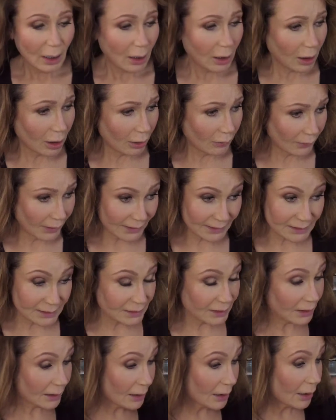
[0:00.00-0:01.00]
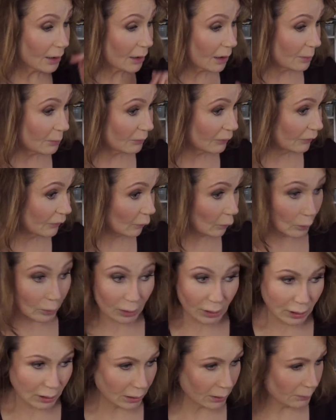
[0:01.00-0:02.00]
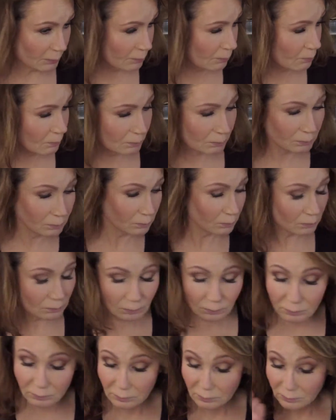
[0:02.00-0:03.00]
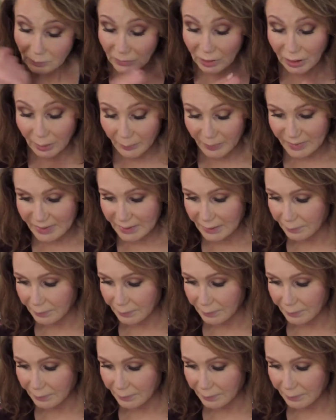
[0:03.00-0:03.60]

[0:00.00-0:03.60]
All right, time for lips.